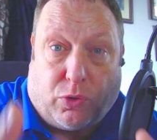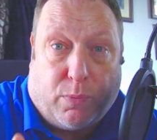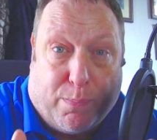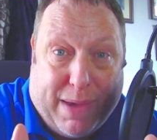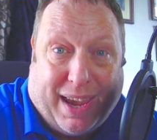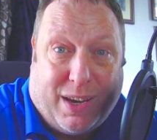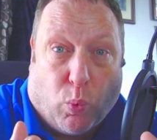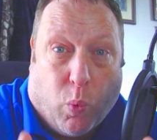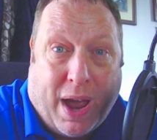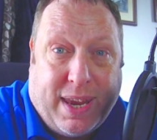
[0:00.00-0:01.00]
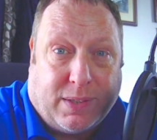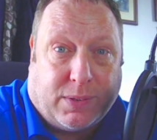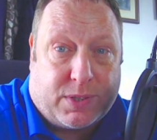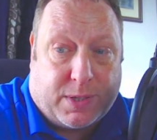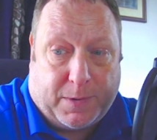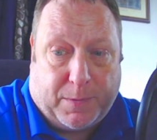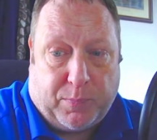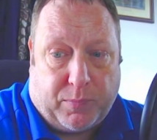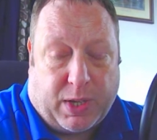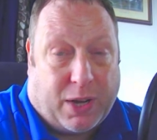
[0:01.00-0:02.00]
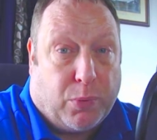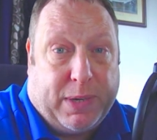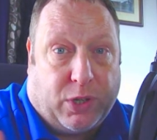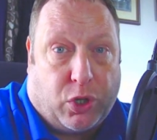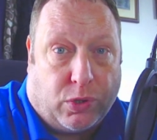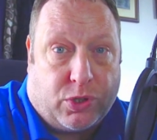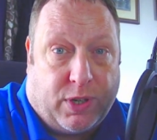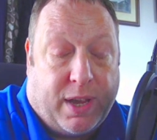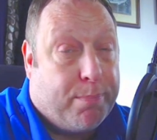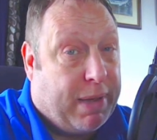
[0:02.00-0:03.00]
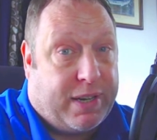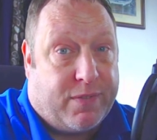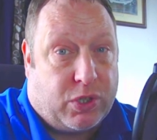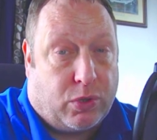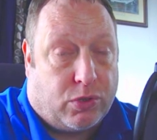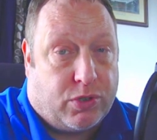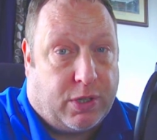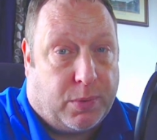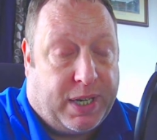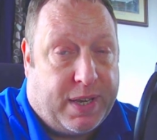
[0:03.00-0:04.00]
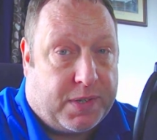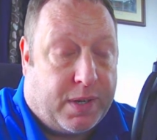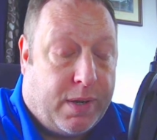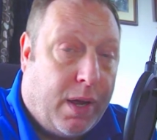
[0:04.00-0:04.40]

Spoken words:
made whales. I don't mean the country, magnificent country though it is.